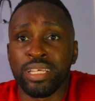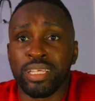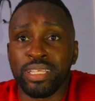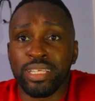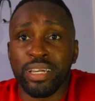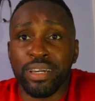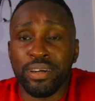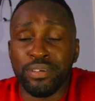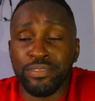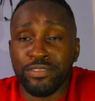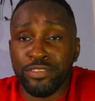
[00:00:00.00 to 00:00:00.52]

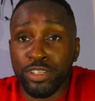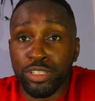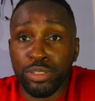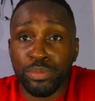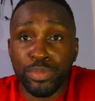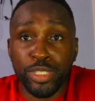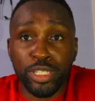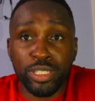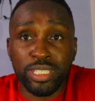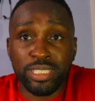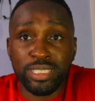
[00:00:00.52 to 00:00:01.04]
Yeah, follow
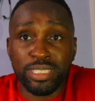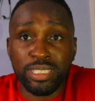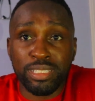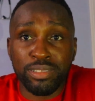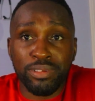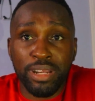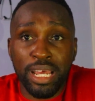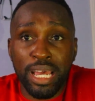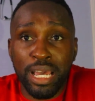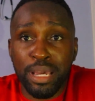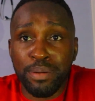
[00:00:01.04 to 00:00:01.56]
me on
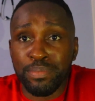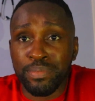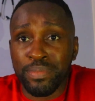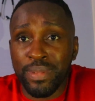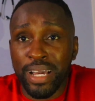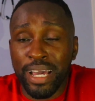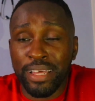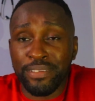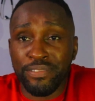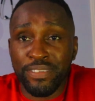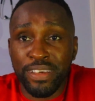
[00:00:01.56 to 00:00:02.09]
Instagram
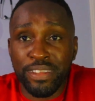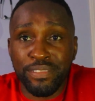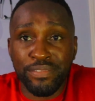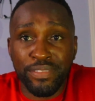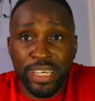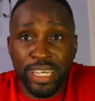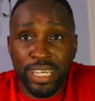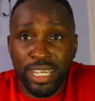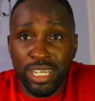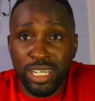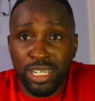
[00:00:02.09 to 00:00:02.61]
at
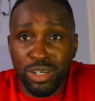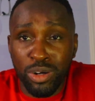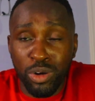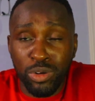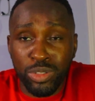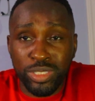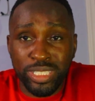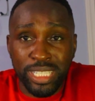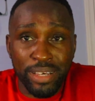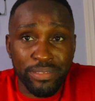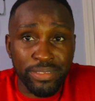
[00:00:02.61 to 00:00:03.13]

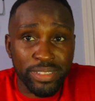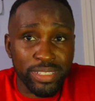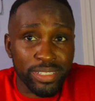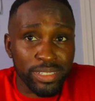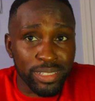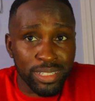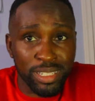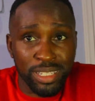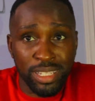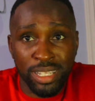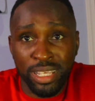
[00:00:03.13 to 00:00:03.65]
fitvic07,
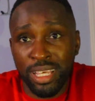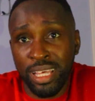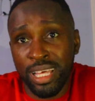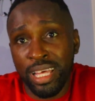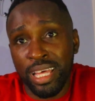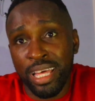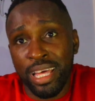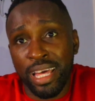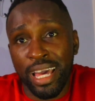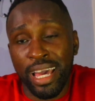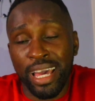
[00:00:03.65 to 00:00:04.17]

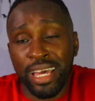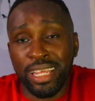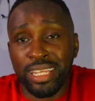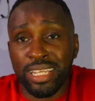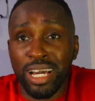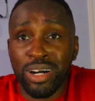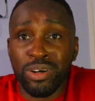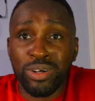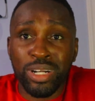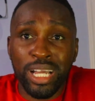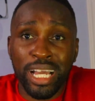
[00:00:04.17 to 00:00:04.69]
and
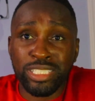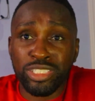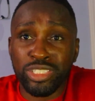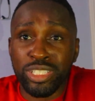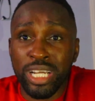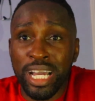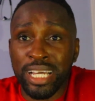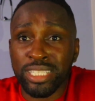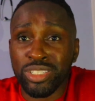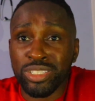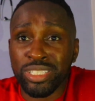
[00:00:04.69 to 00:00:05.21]
I'll catch you
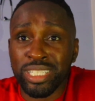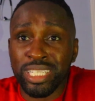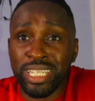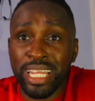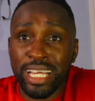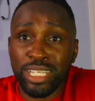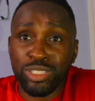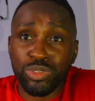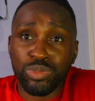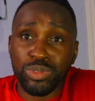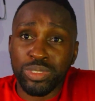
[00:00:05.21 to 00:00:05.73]
guys on the
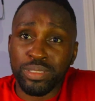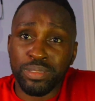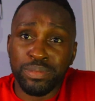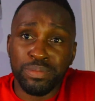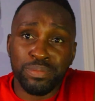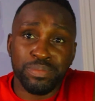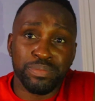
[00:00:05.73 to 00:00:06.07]
next one.